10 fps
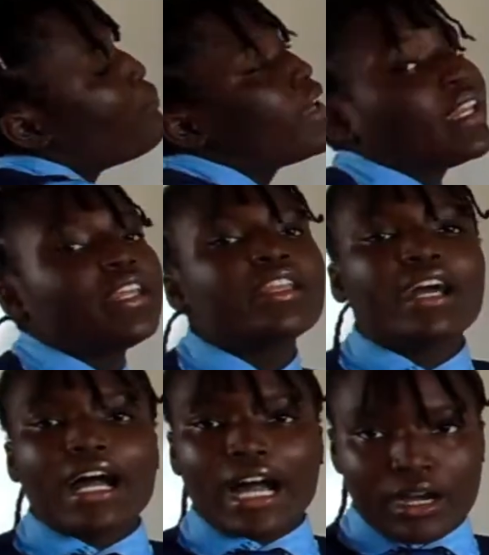meaning
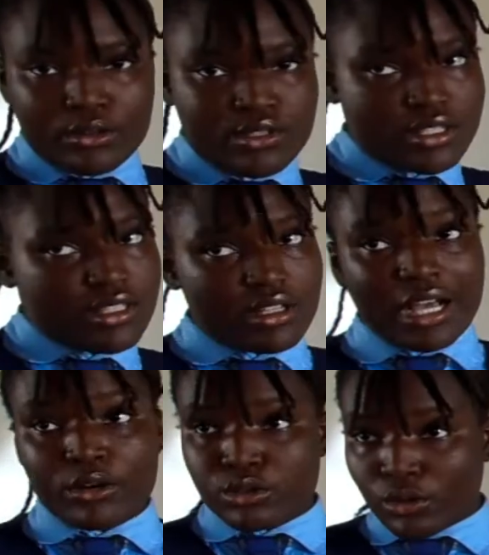
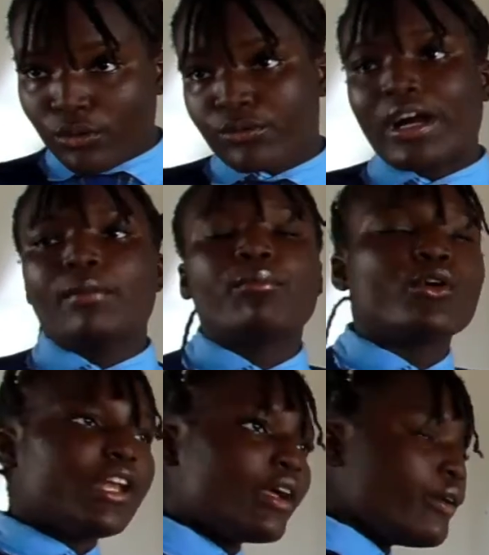out of, and
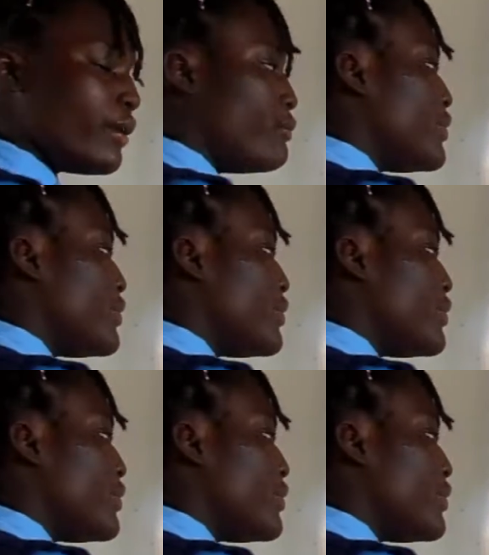ponere,